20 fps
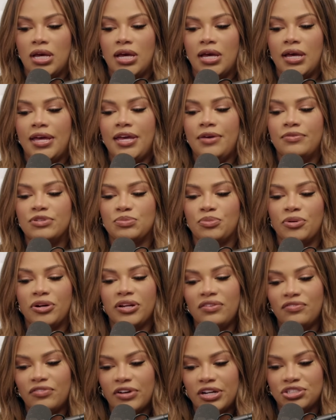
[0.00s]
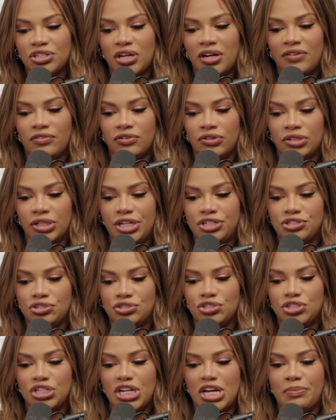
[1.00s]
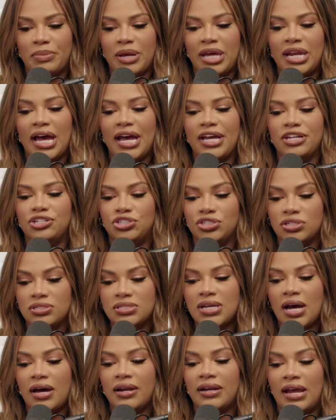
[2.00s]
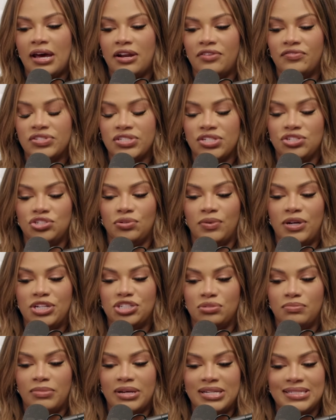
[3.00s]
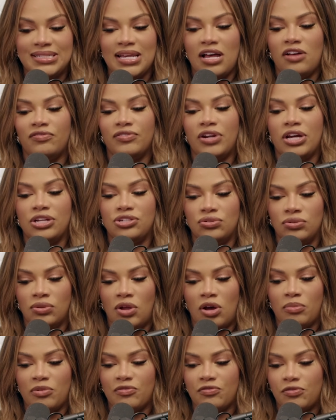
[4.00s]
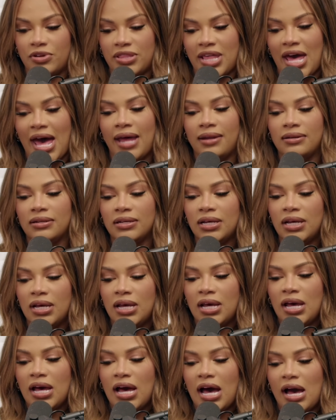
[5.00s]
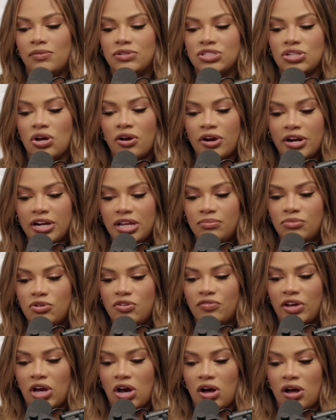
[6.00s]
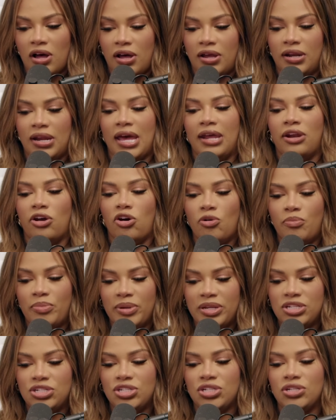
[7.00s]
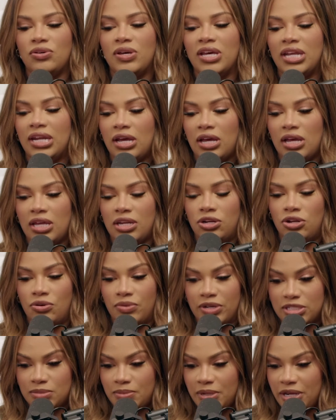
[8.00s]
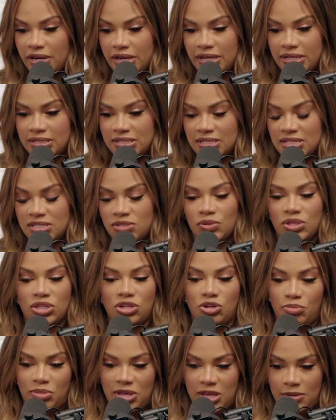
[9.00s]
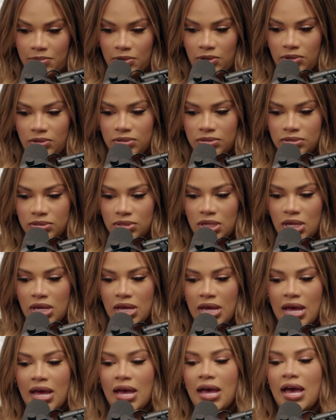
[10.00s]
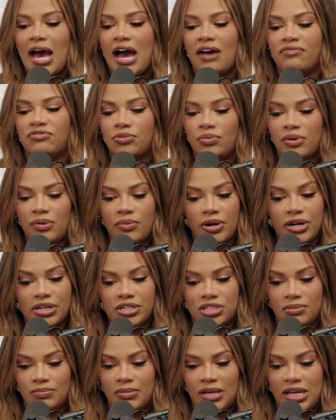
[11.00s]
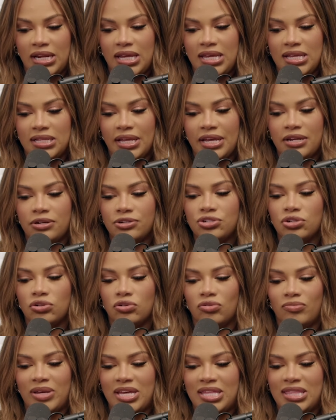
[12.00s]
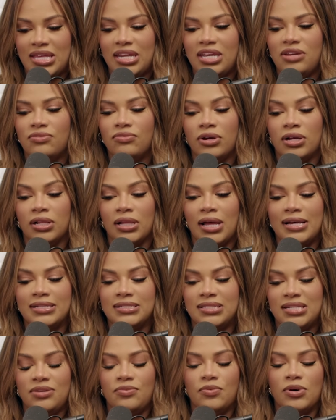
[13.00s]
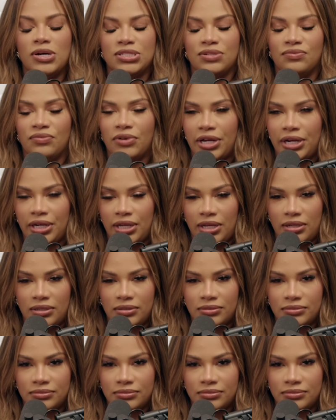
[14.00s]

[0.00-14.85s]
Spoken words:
He was pretty fresh out of a relationship, and I had just gotten out of a situation myself not too long before that. I was already moving on and open to getting new experiences with new people. After we were intimate, he later told me that he realized he wasn't ready.